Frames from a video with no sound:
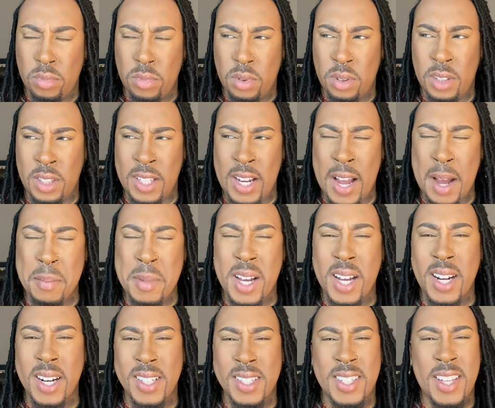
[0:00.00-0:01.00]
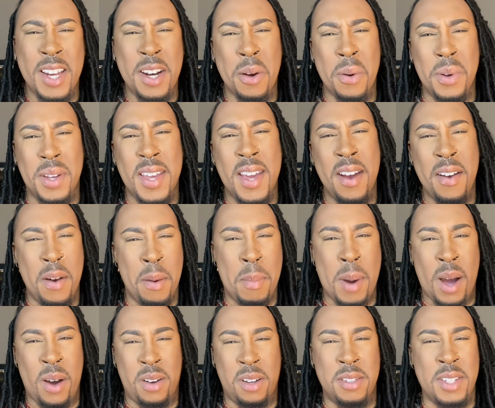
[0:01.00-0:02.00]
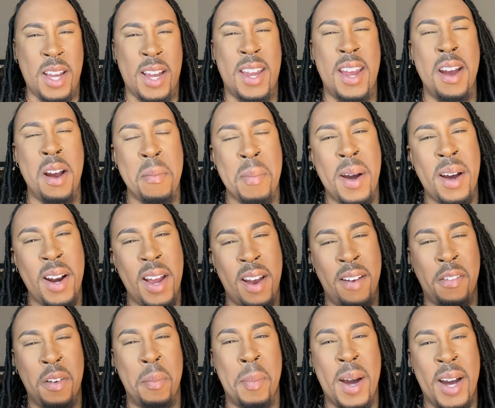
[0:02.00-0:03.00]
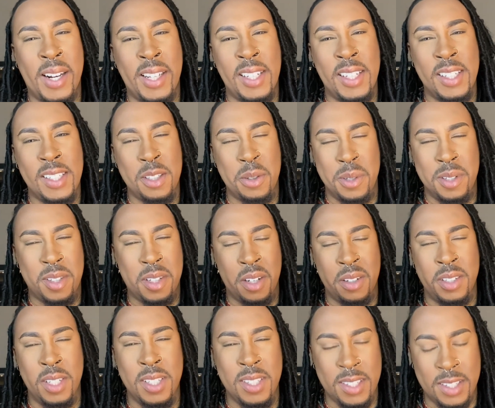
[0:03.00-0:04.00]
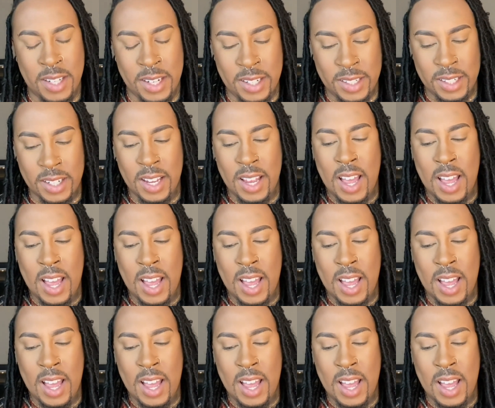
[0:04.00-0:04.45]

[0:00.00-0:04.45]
No, I'm not going to say don't care about, because I care about everybody to a certain extent.